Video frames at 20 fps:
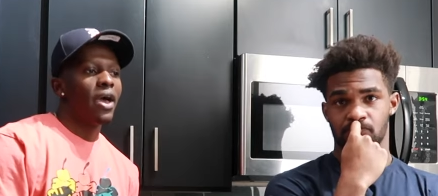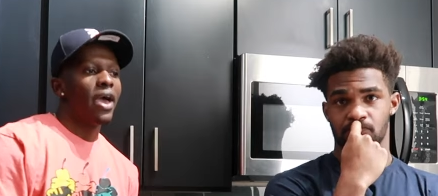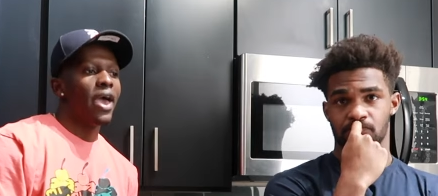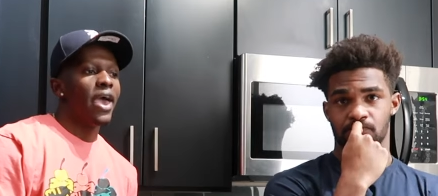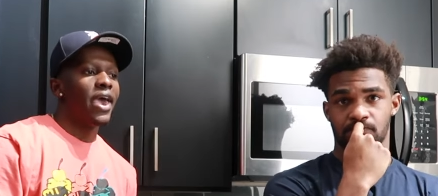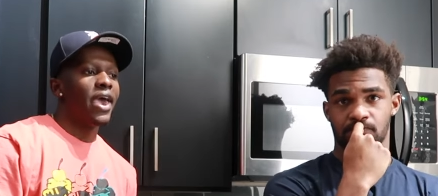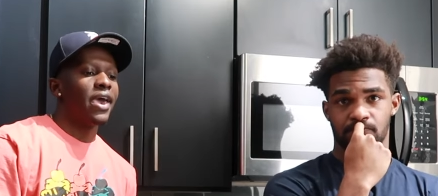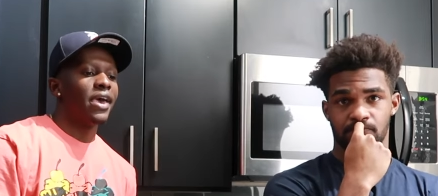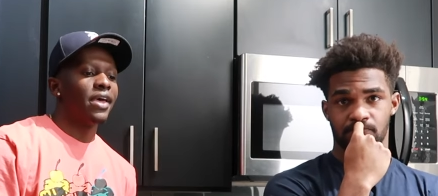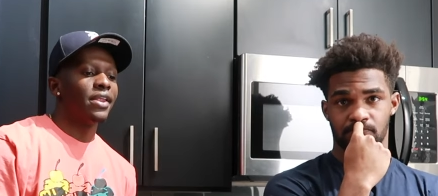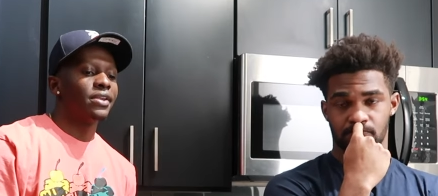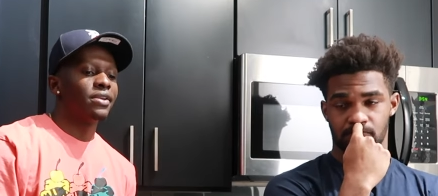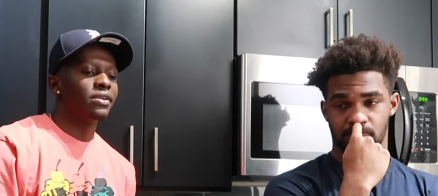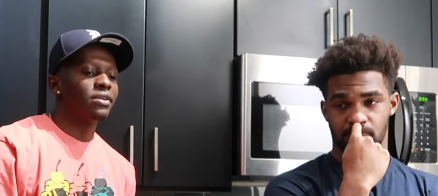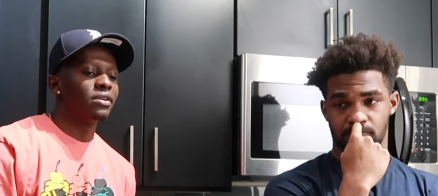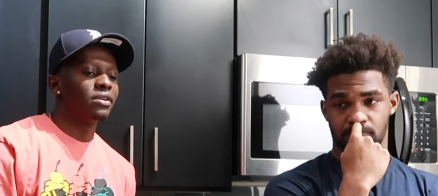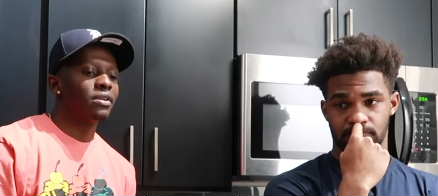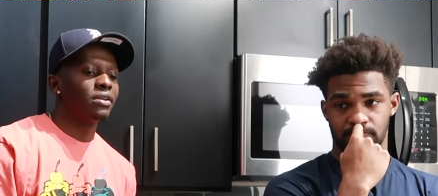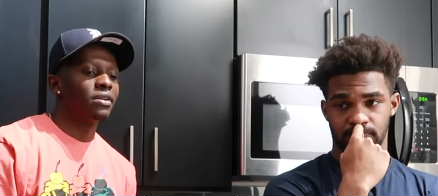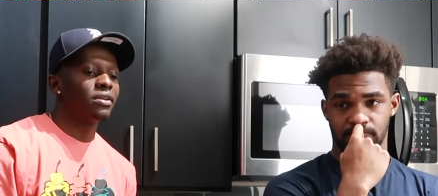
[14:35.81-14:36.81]
Speaker 1: and
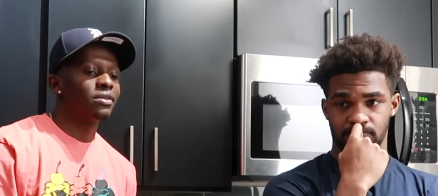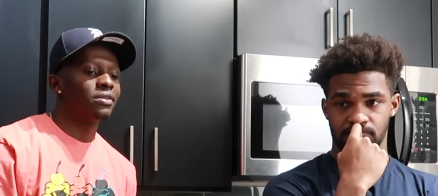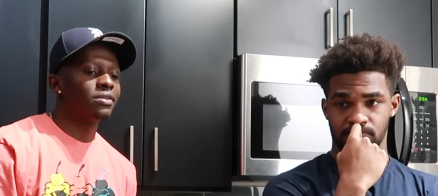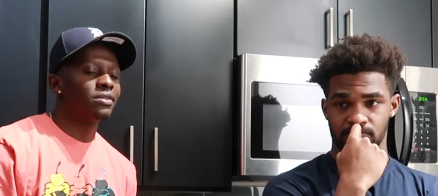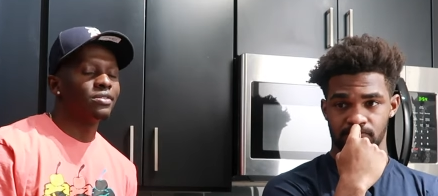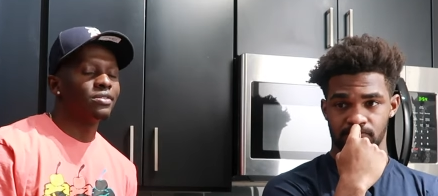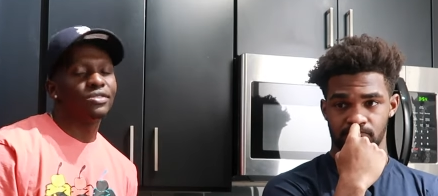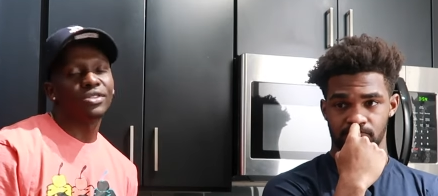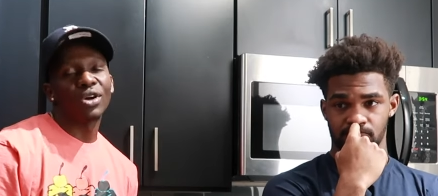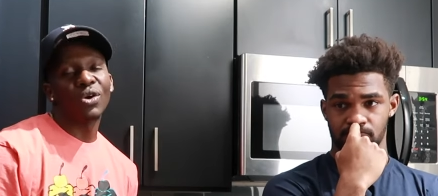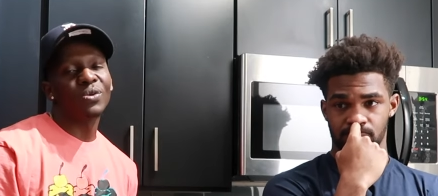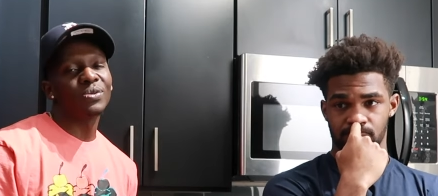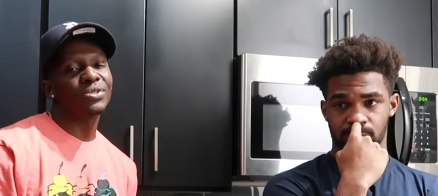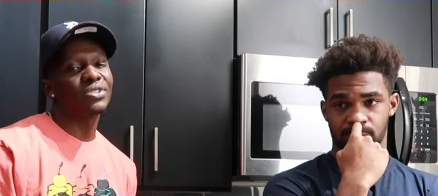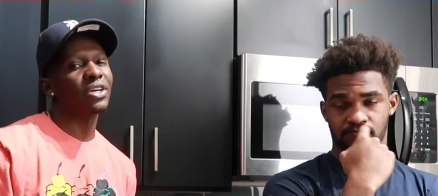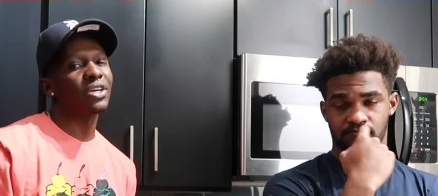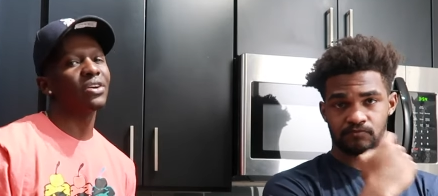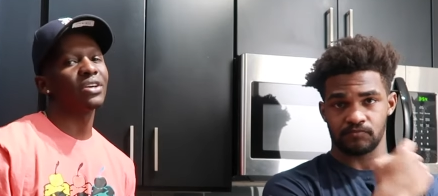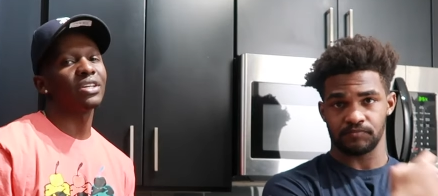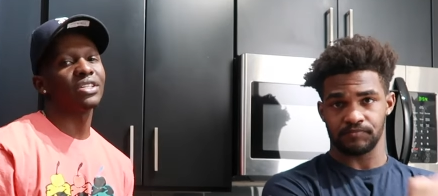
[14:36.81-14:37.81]
don't
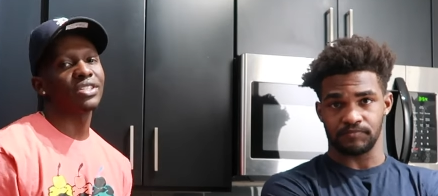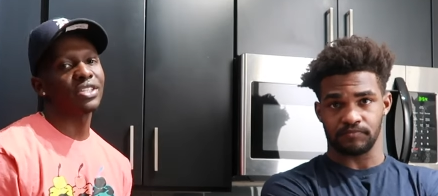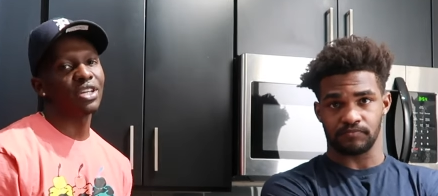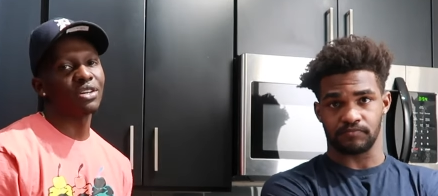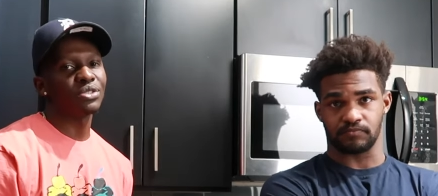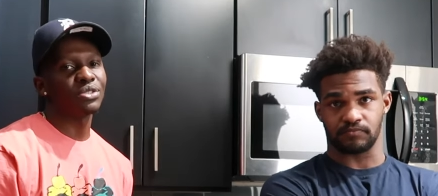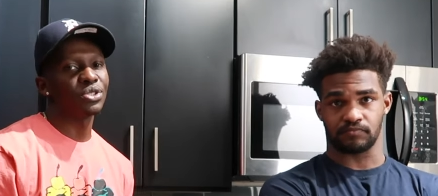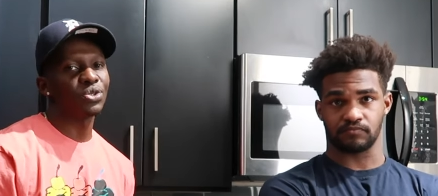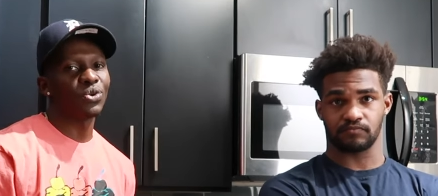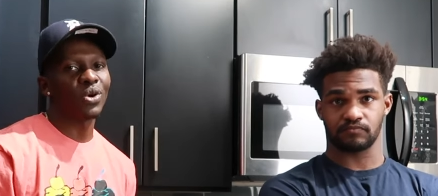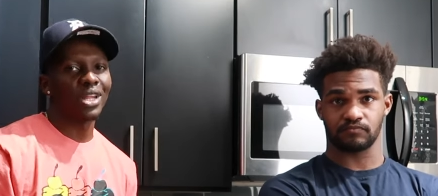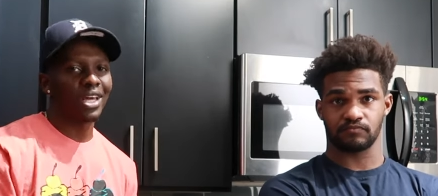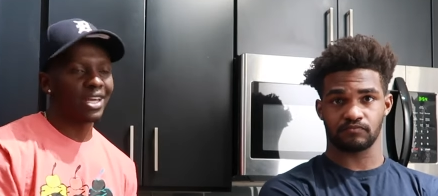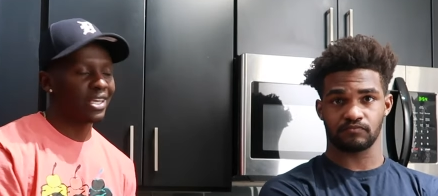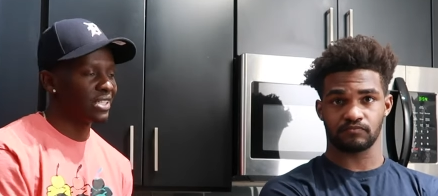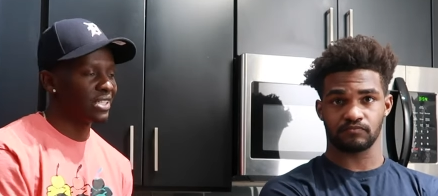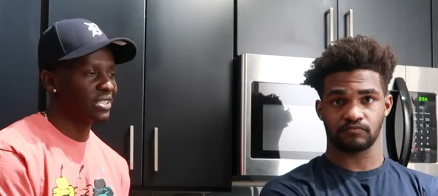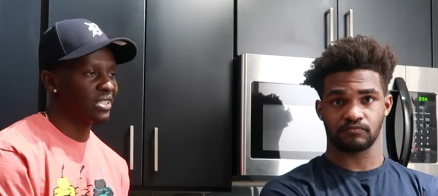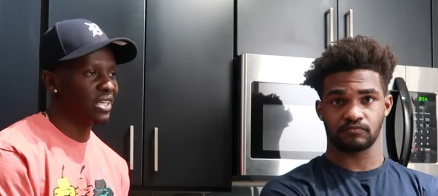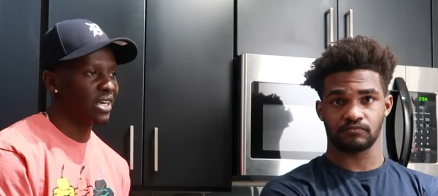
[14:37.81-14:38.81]
sell yourself short. Like
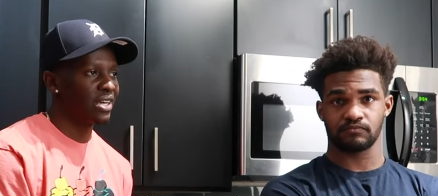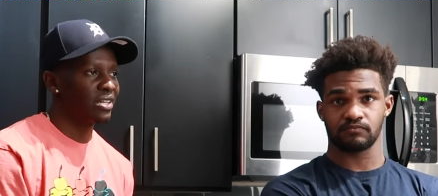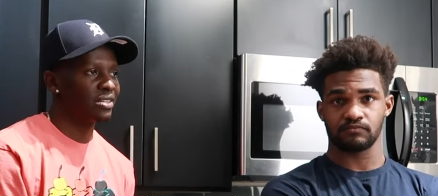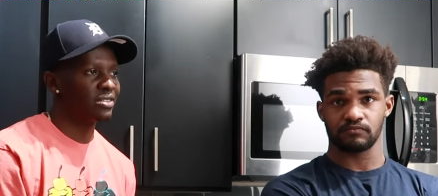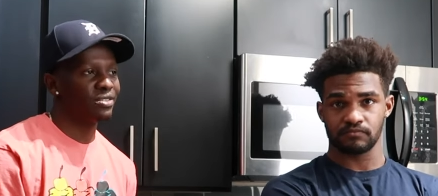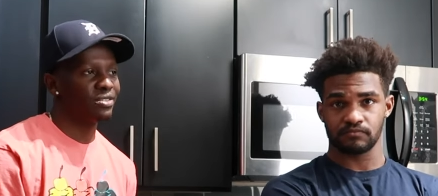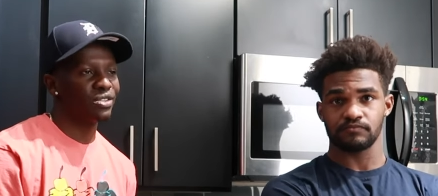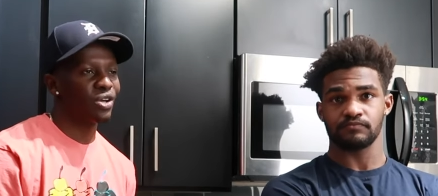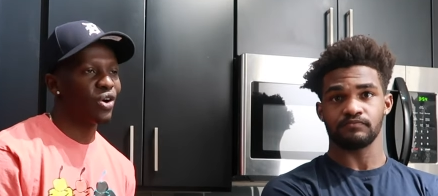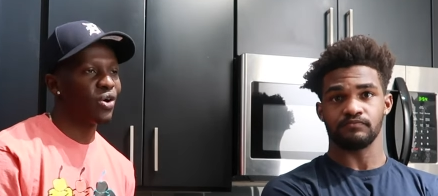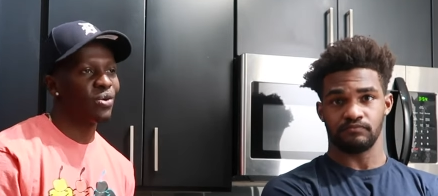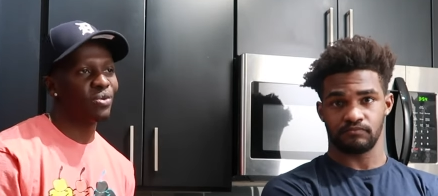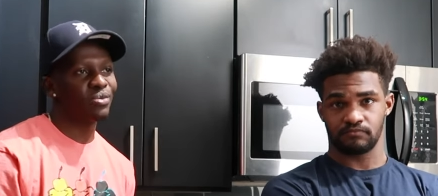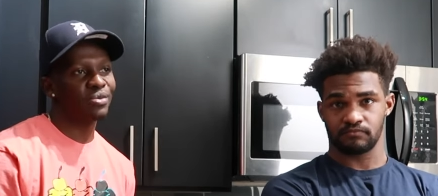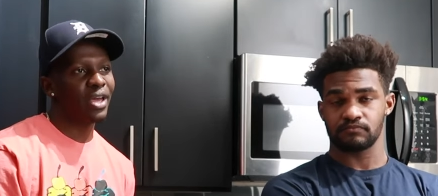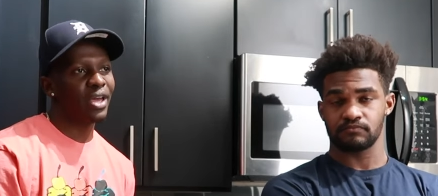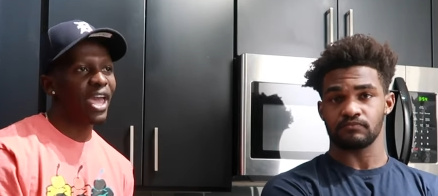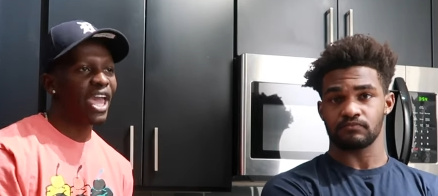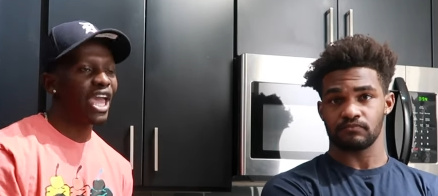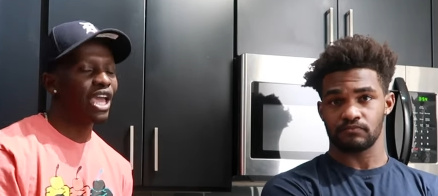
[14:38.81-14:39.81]
he said,
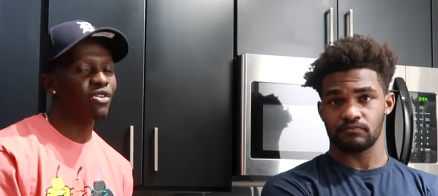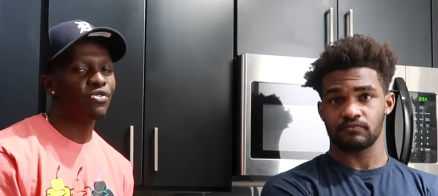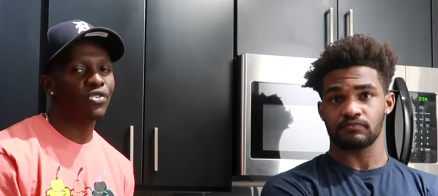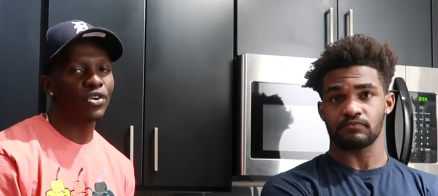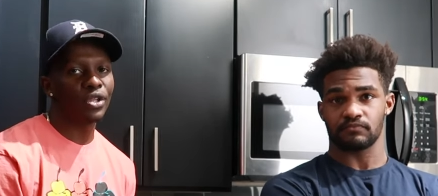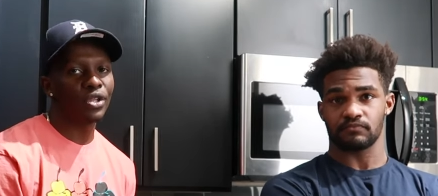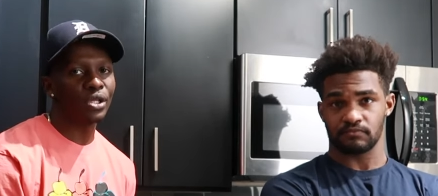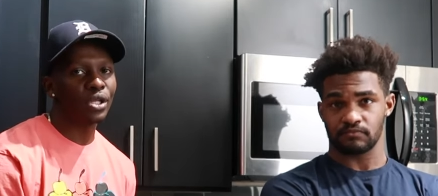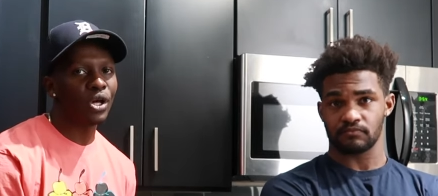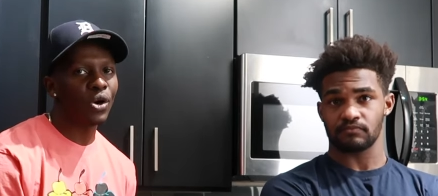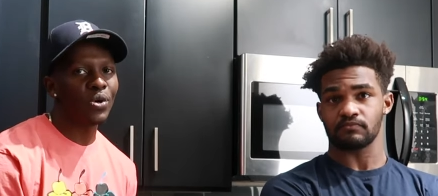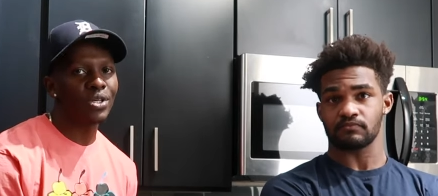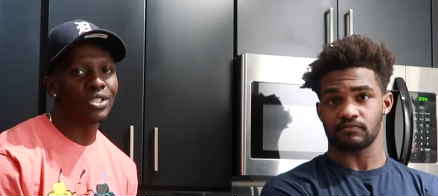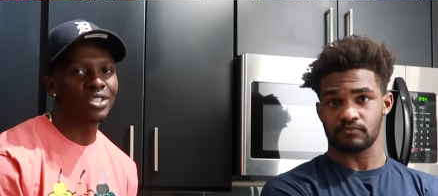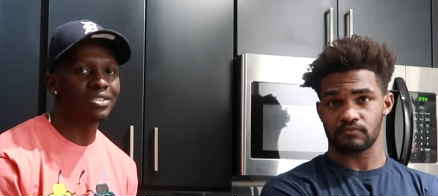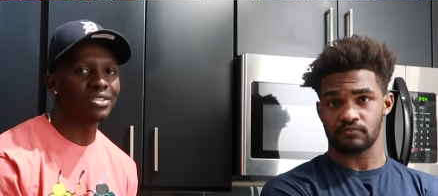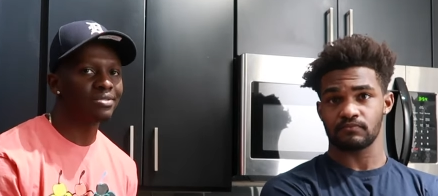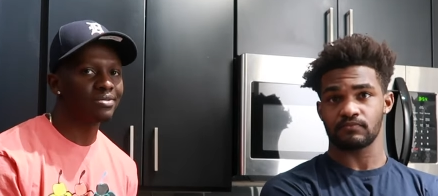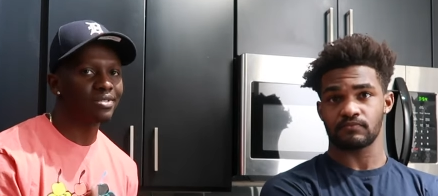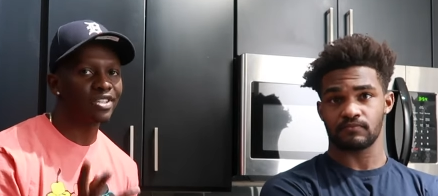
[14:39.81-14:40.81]
don't aim for the
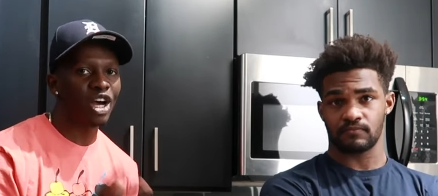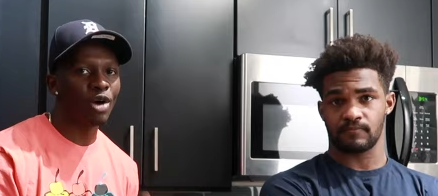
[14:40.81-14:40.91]
lowest